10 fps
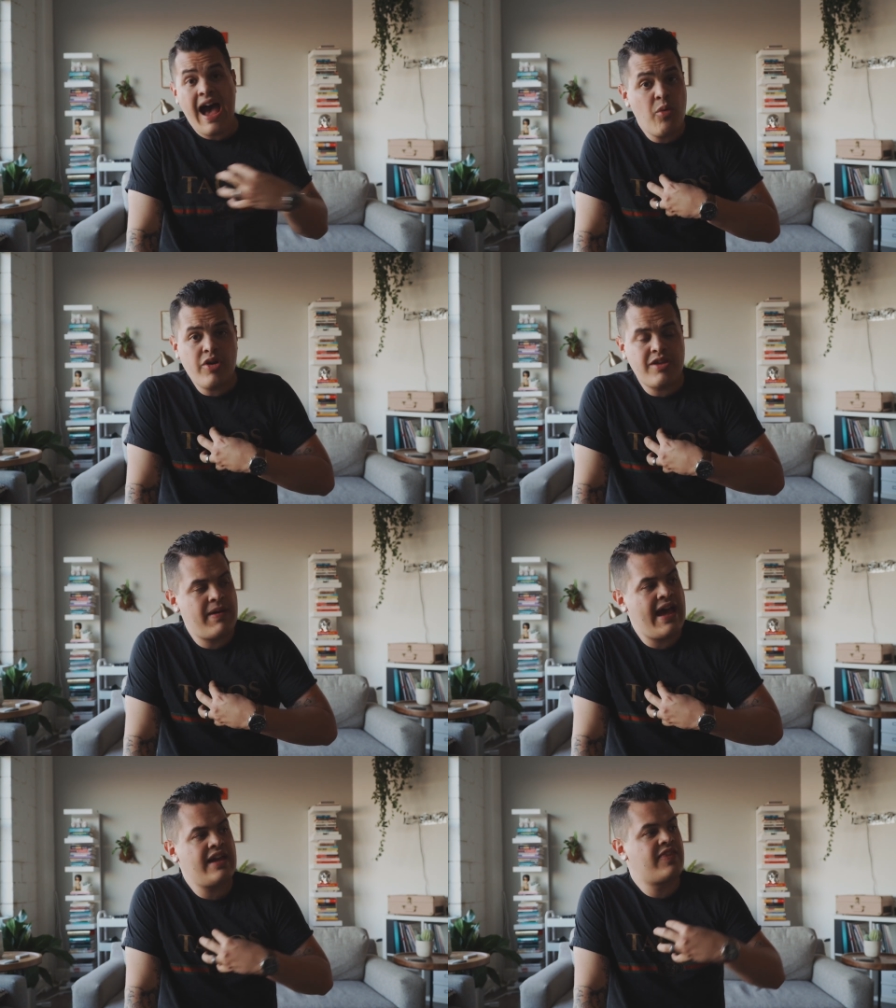I want a
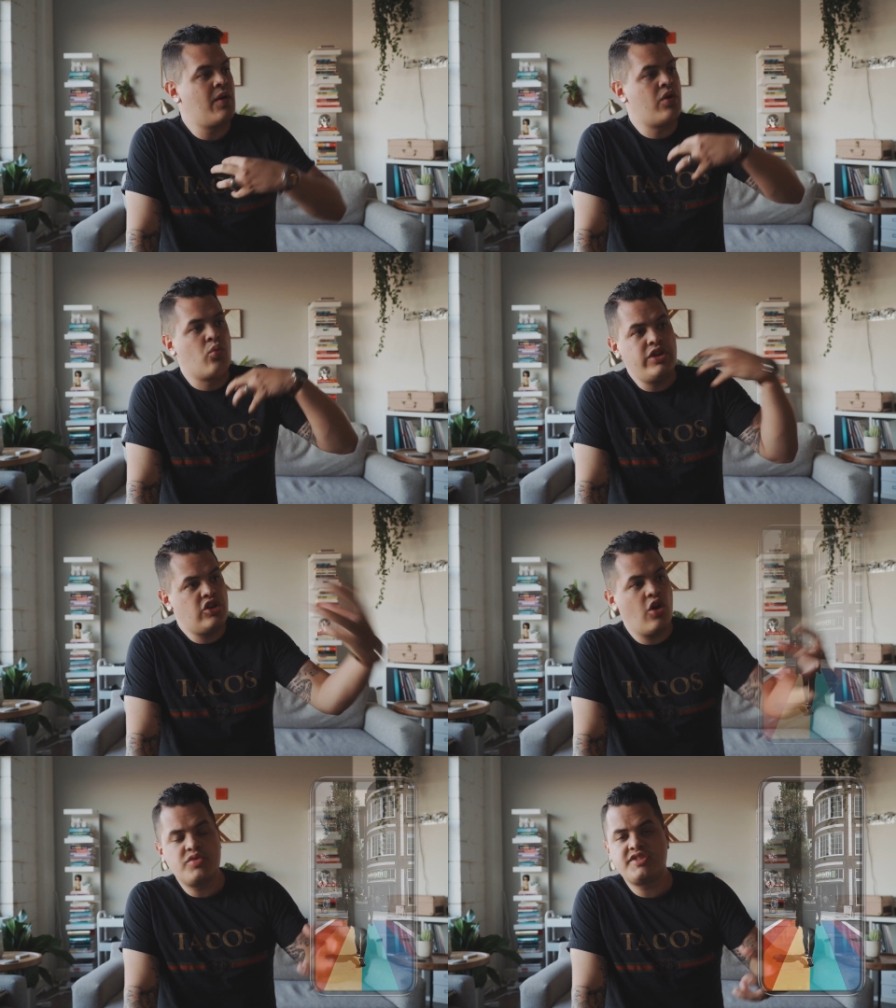bag that when we
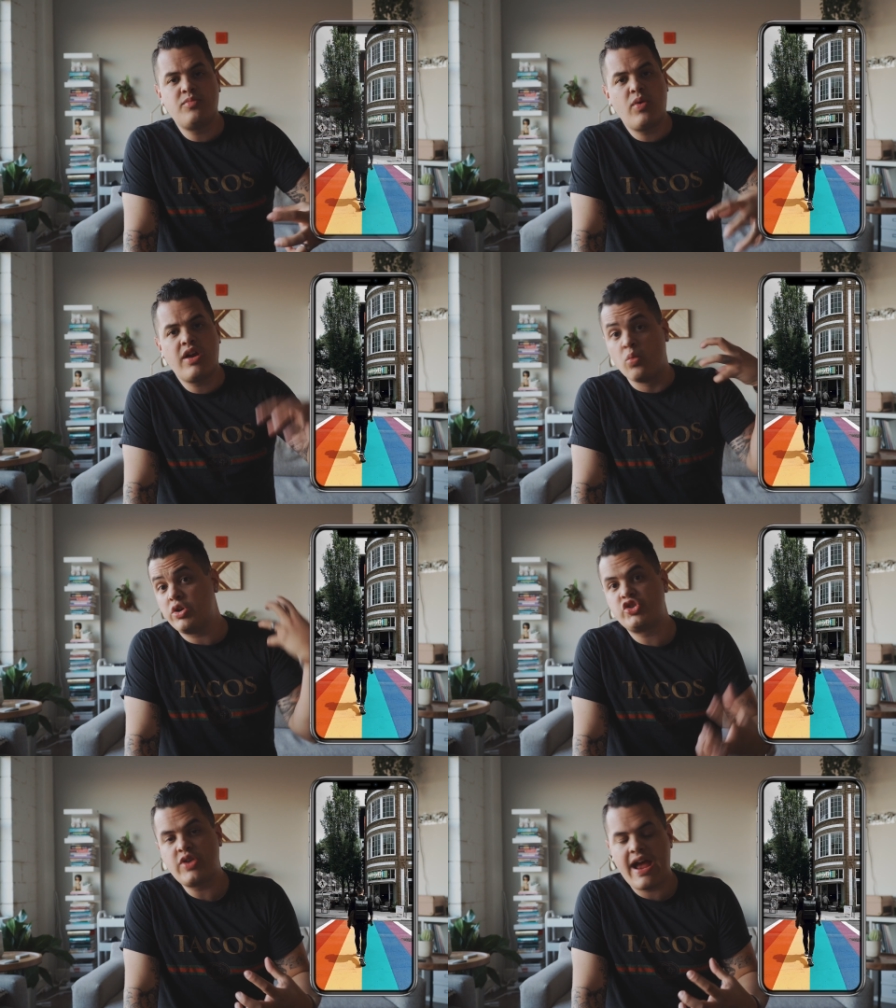go somewhere and
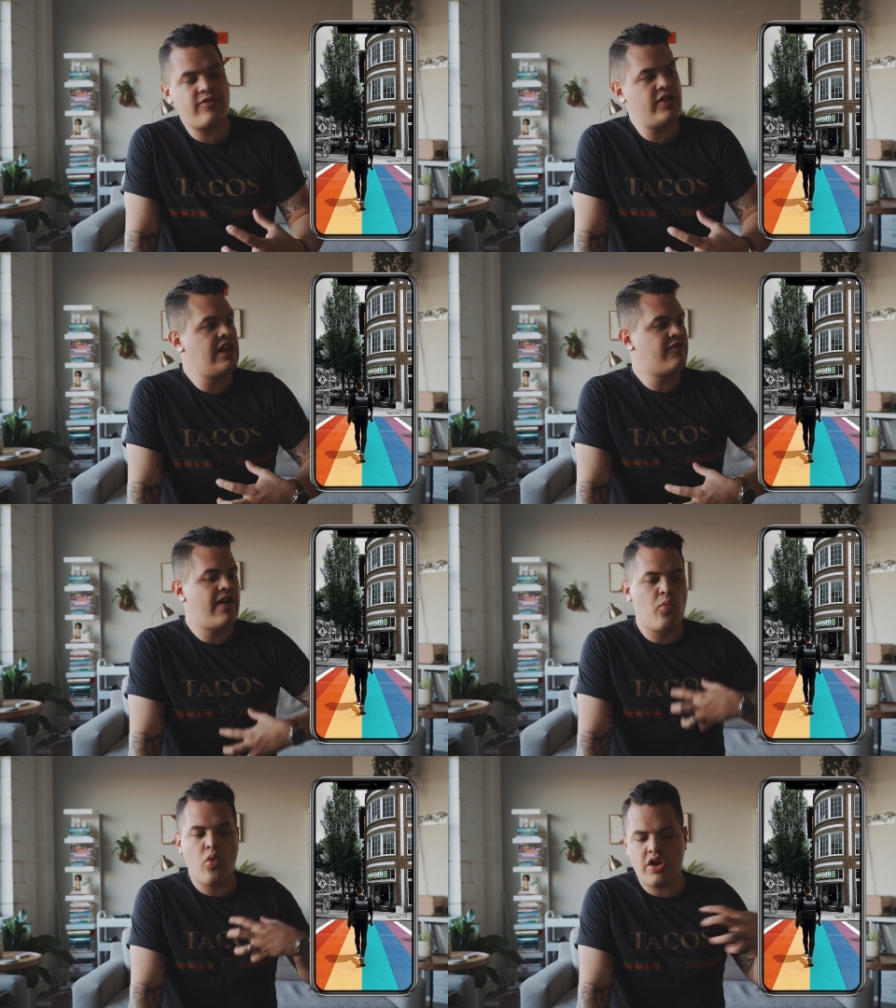we're traveling, if
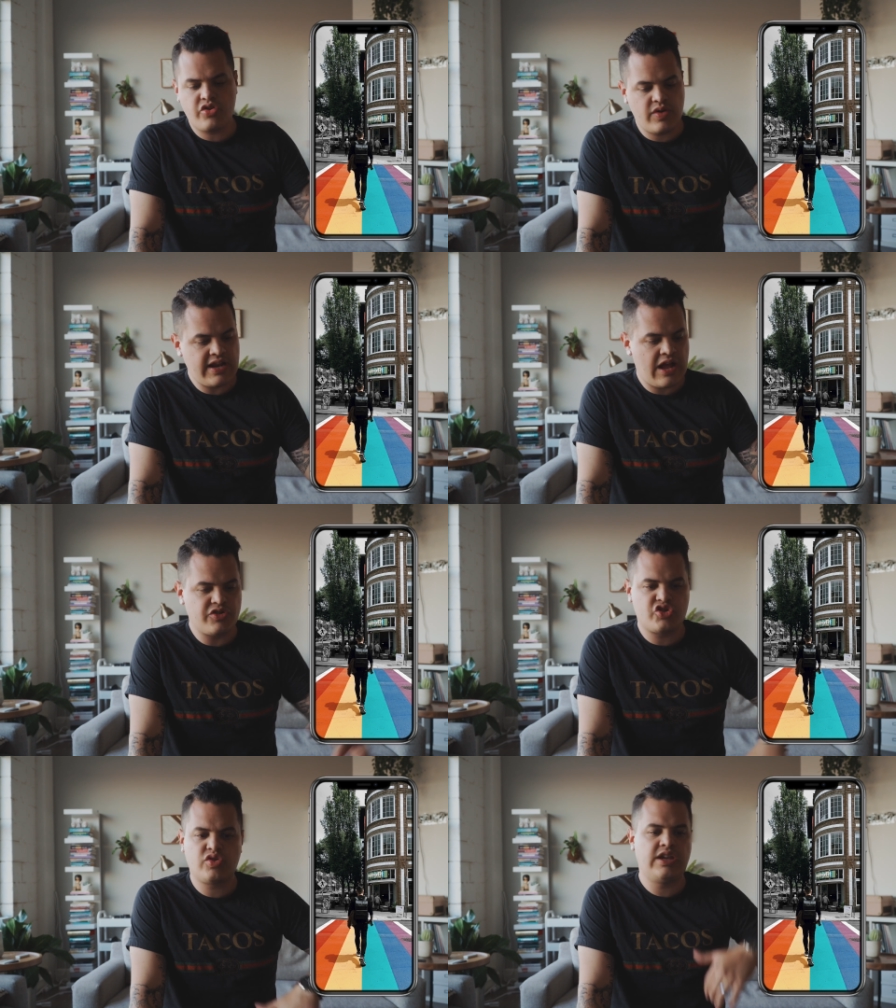I'm wandering down
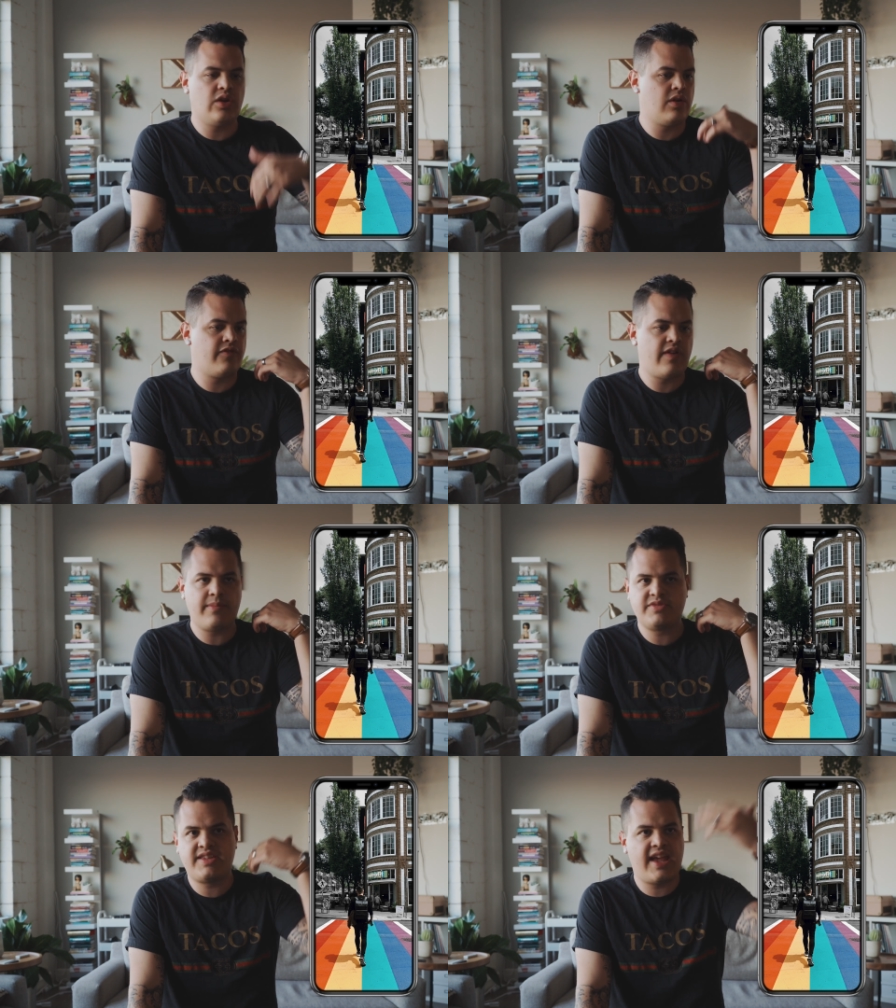the street or if
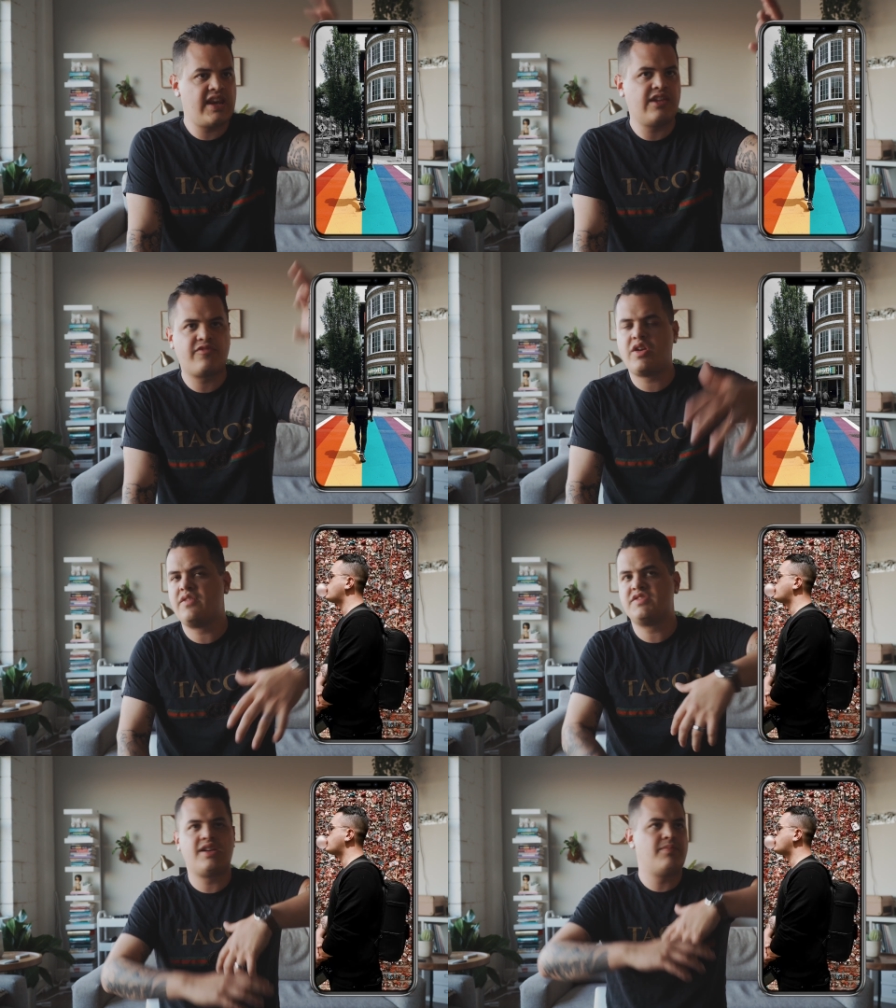I'm standing in front
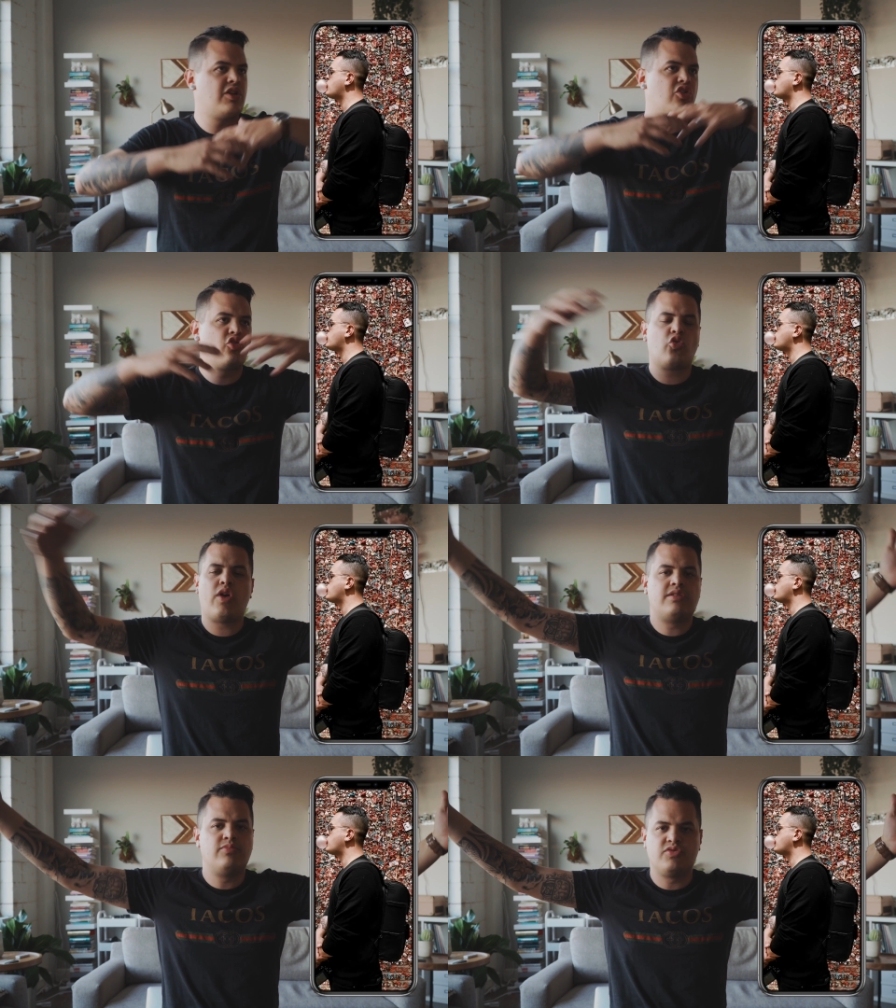of some
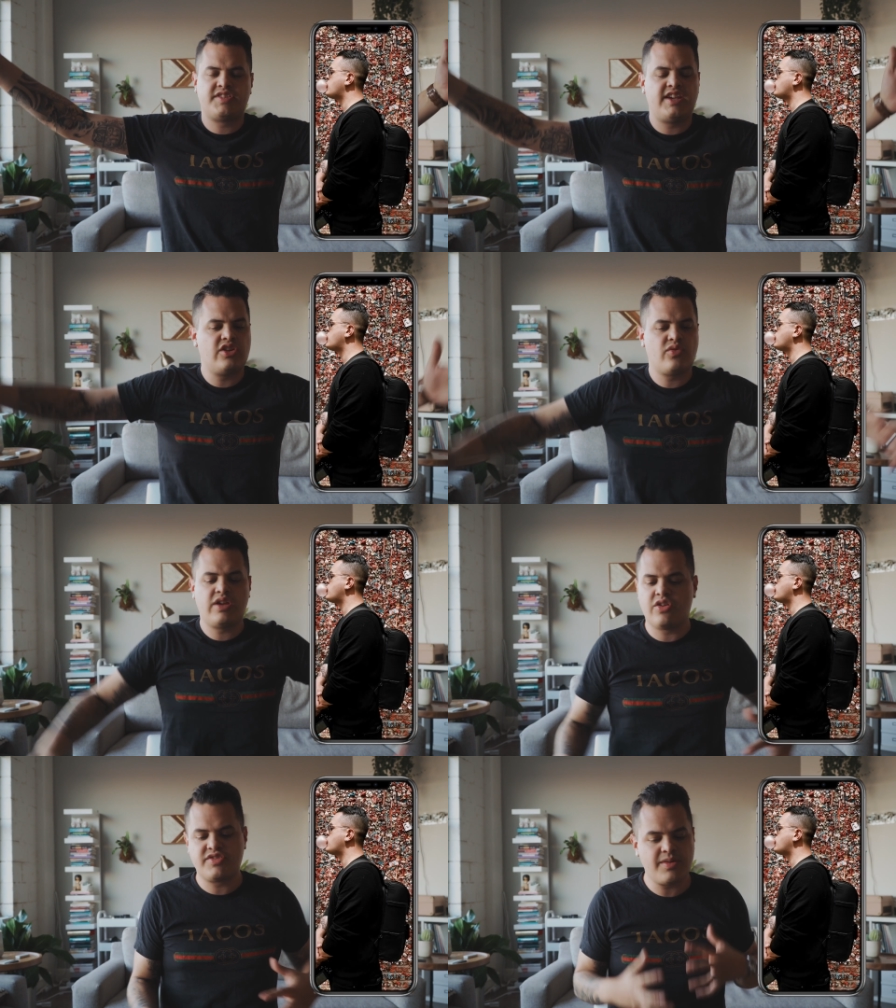incredible
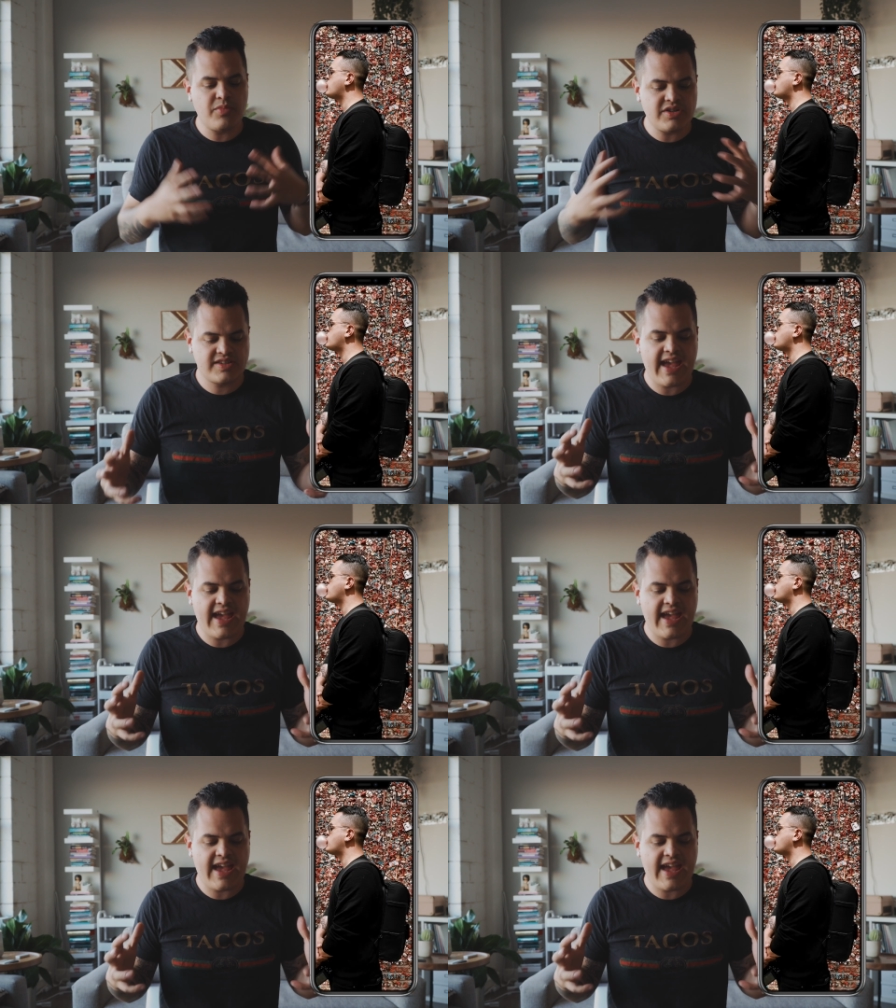scenery or someone's